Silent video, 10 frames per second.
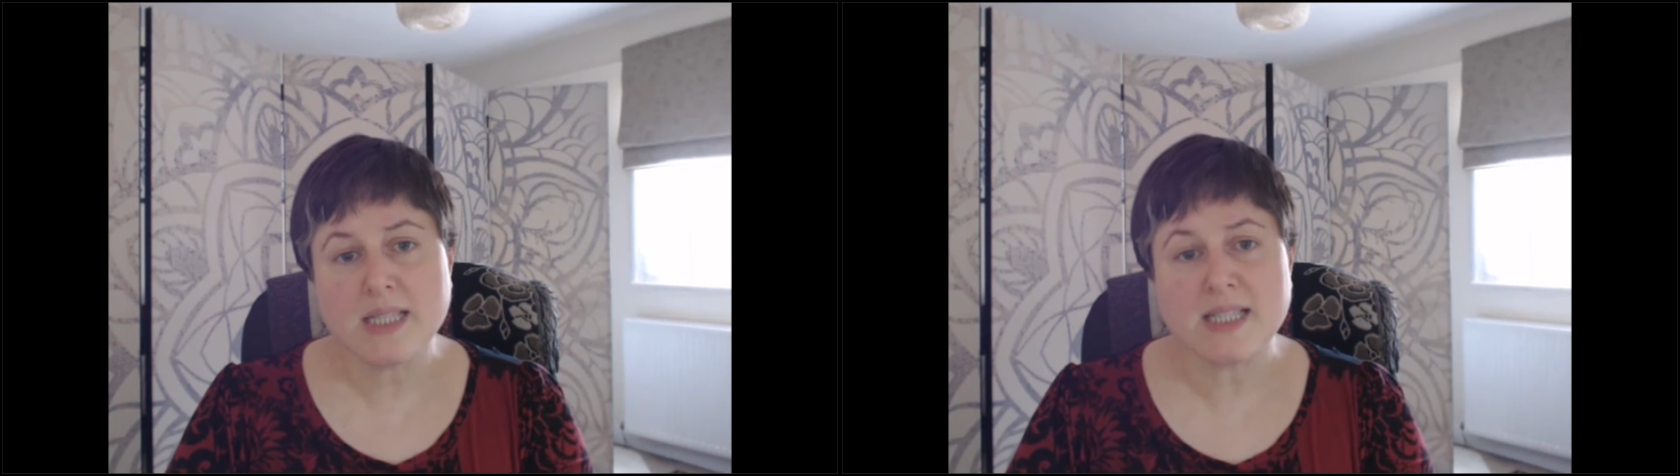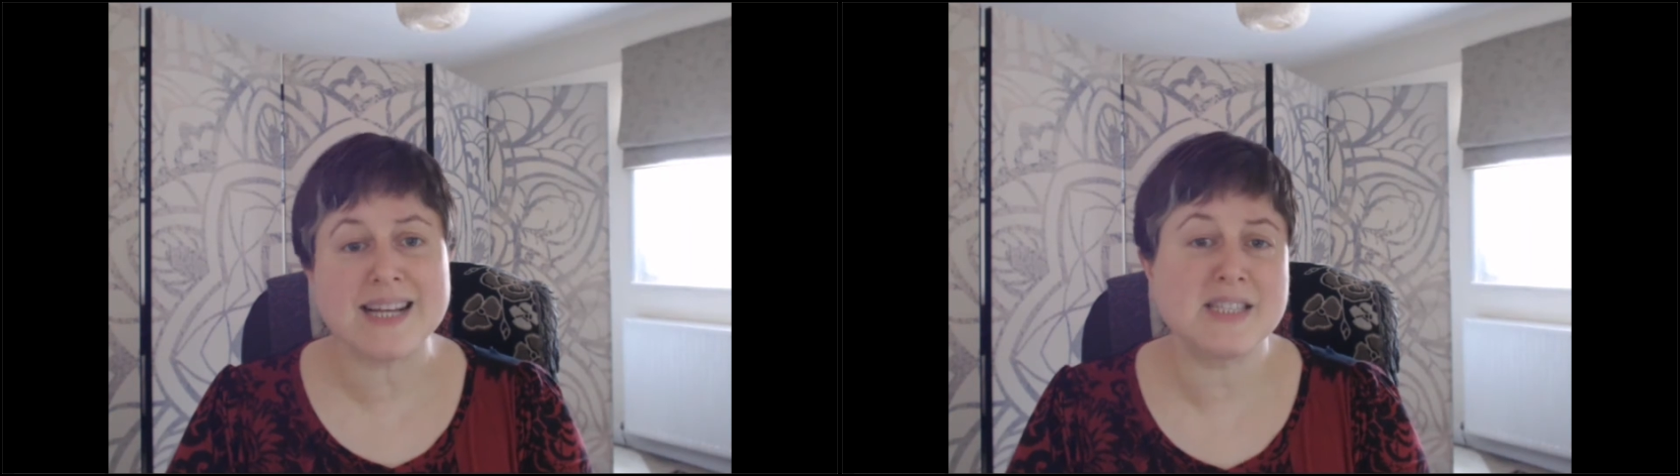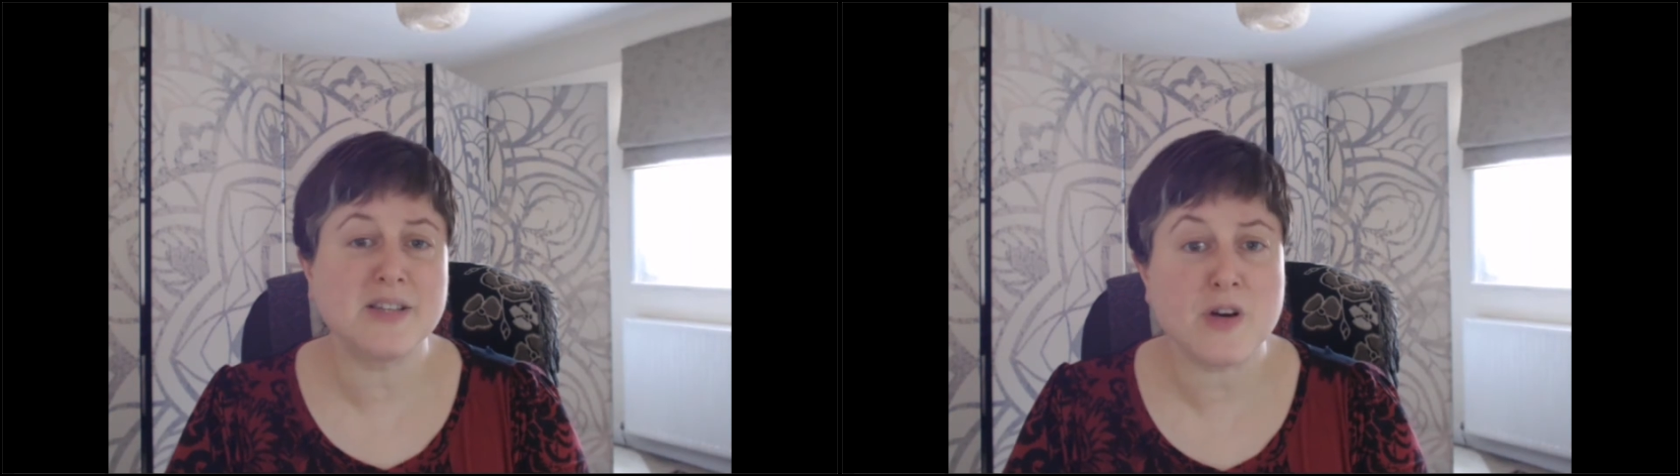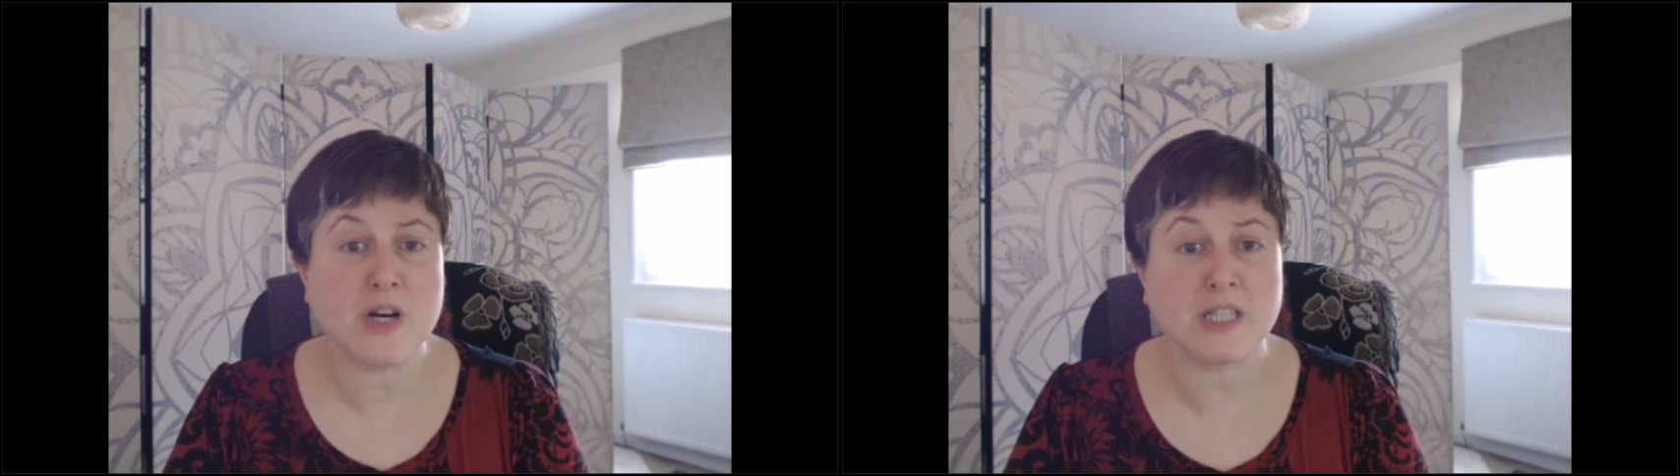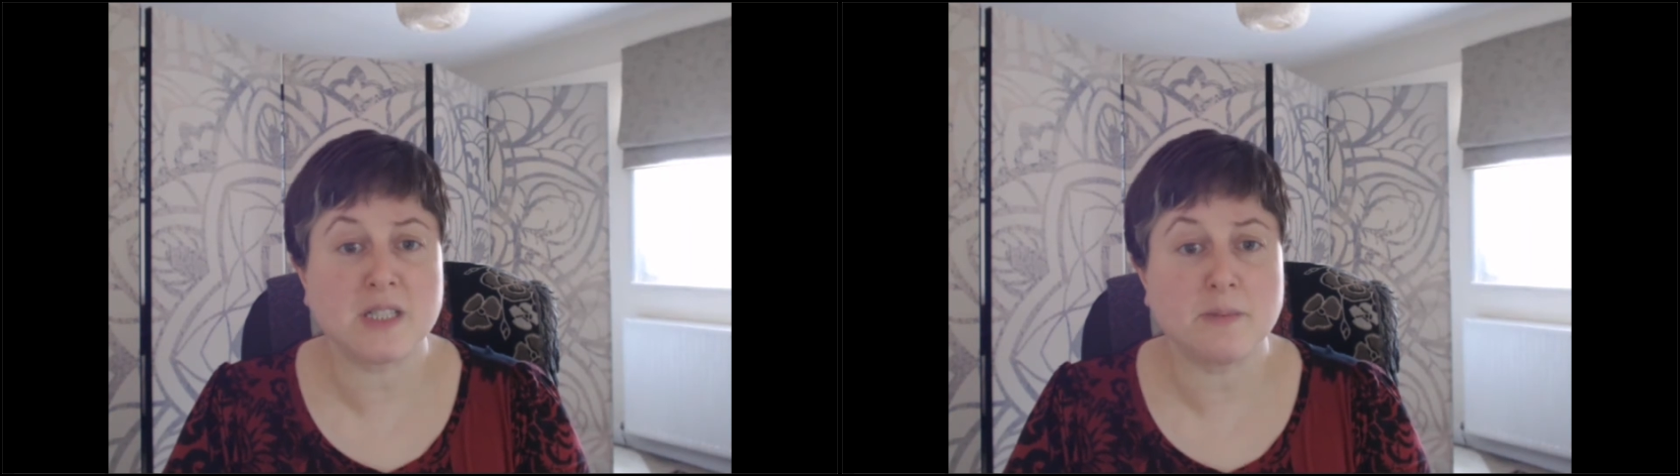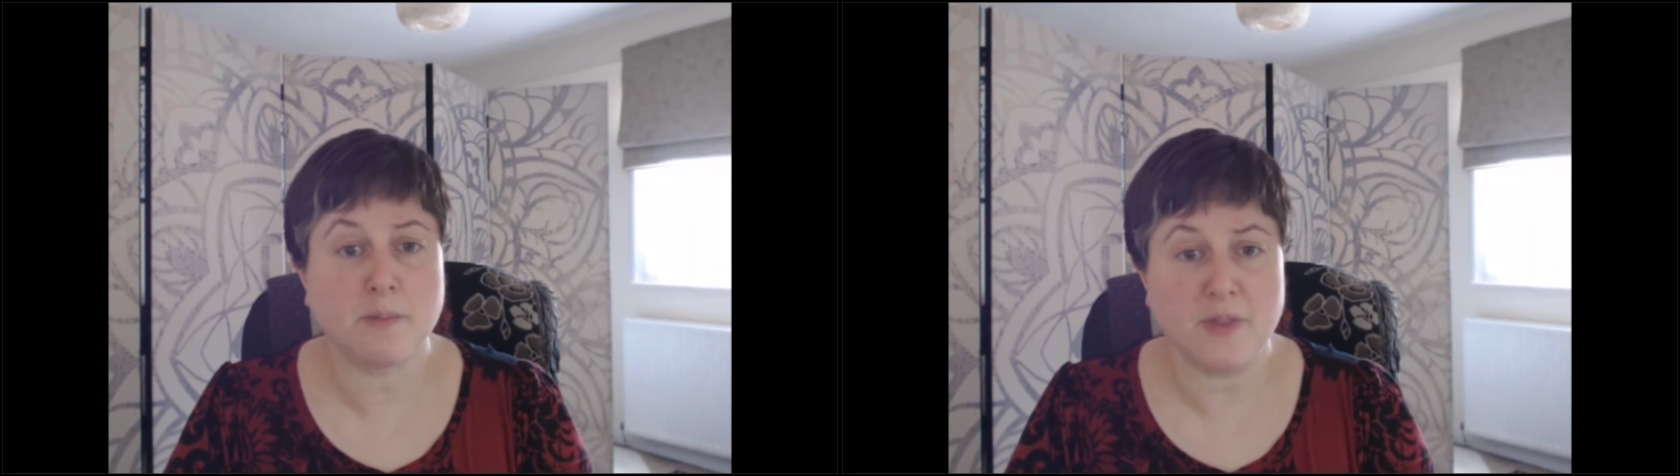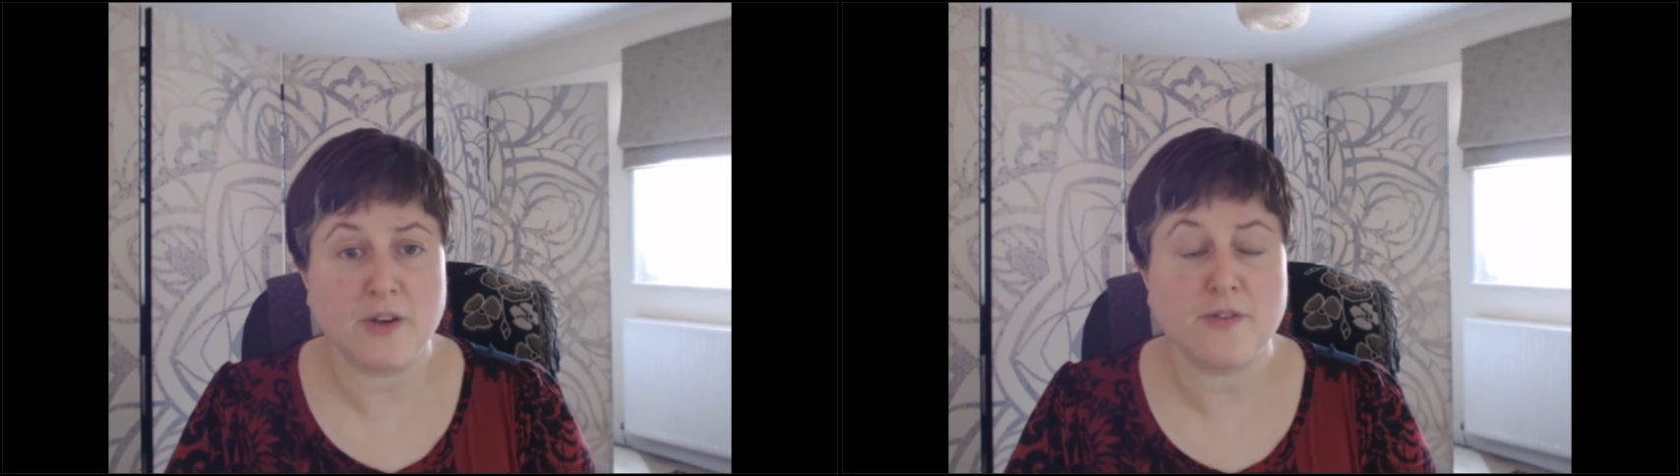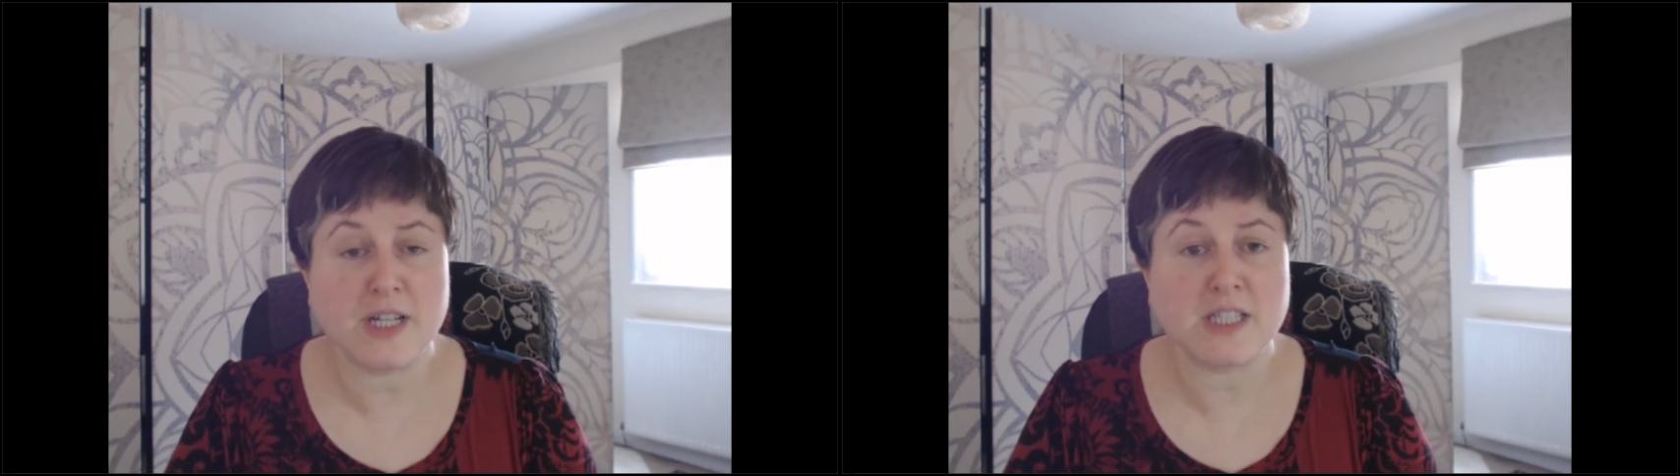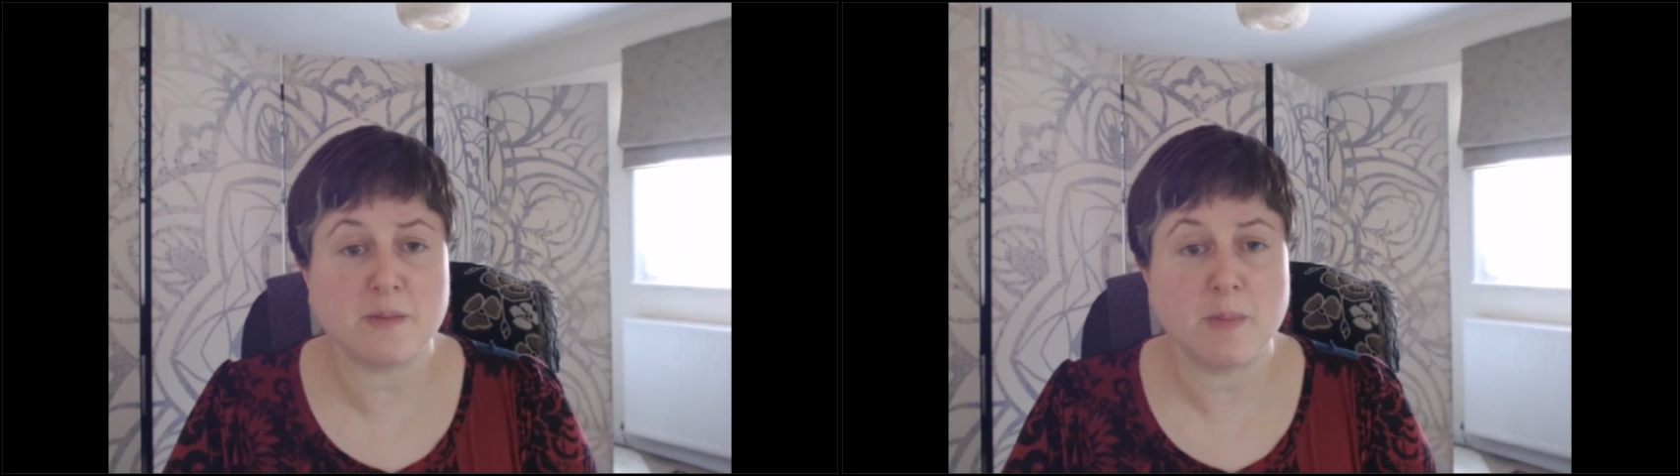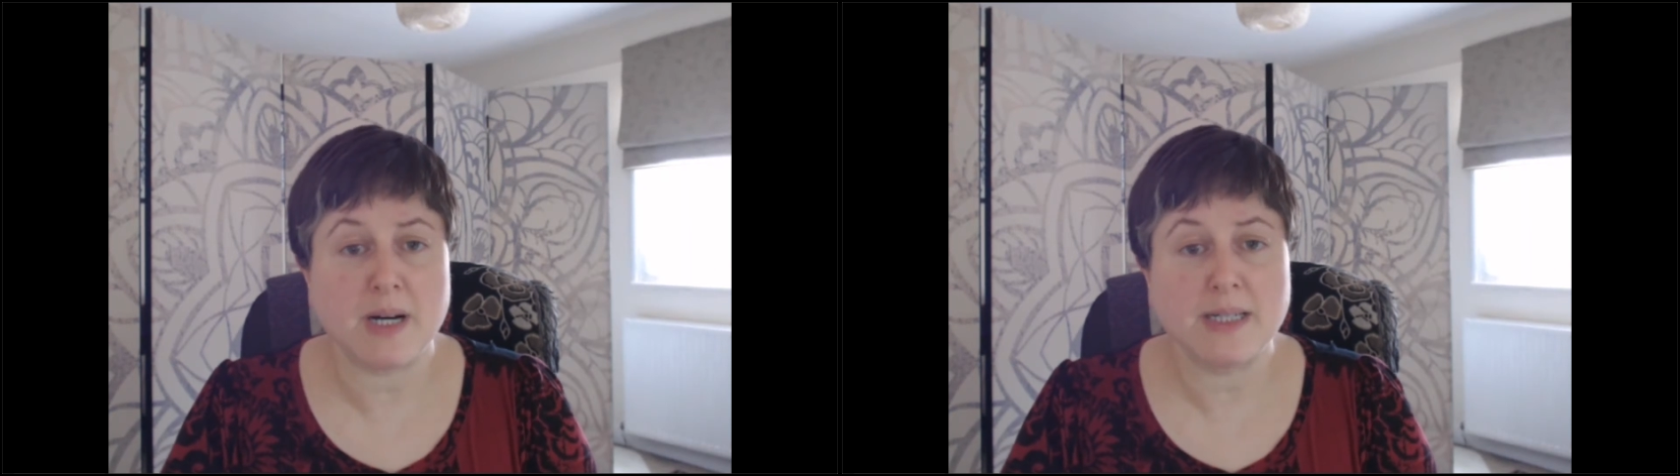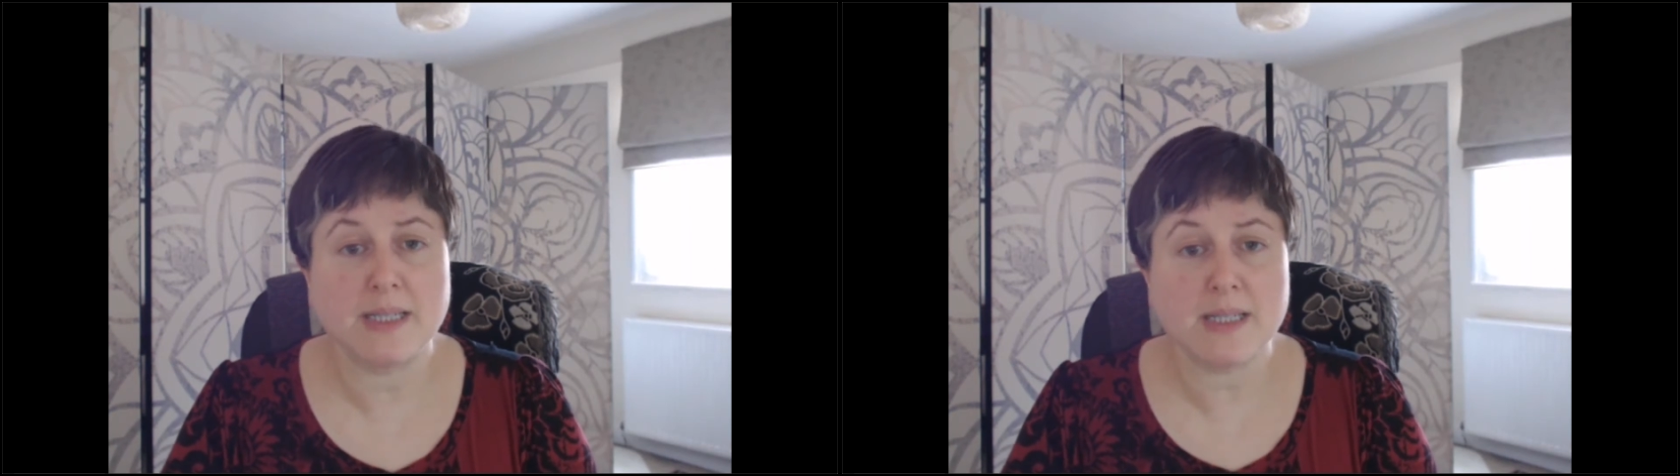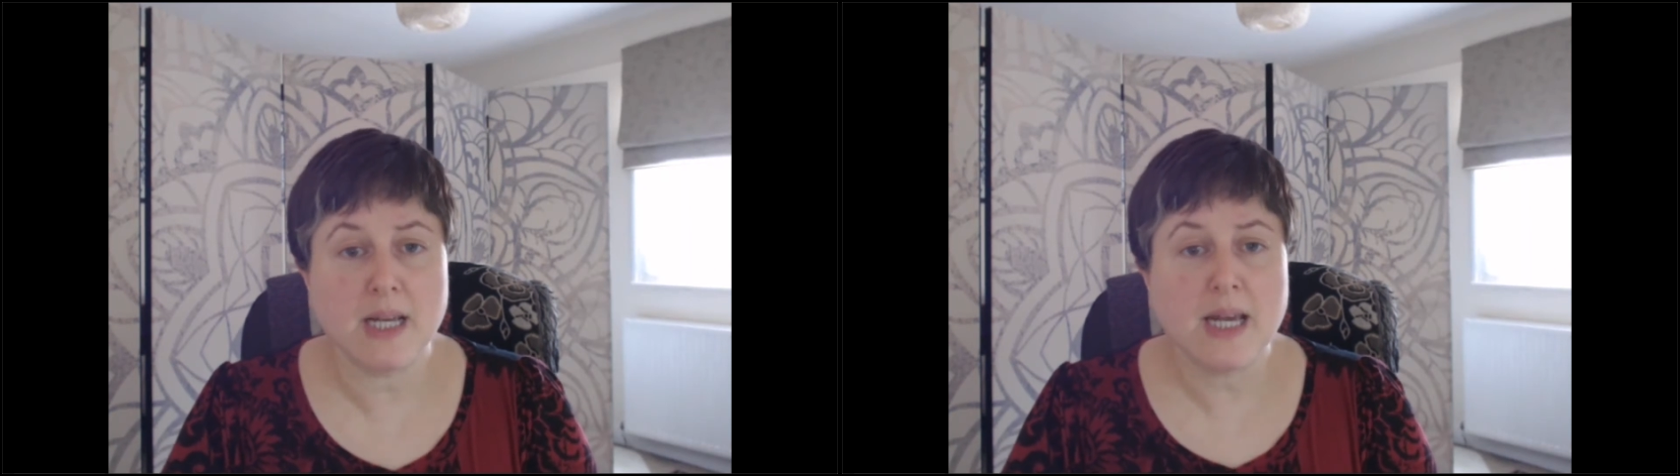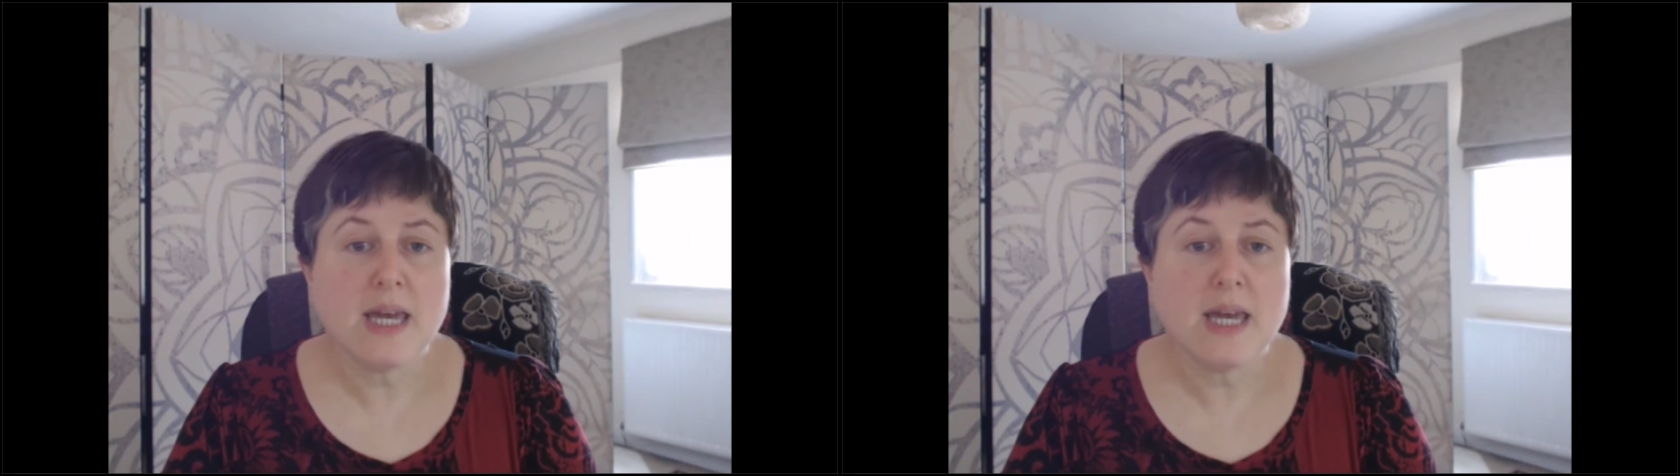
So that's the first part.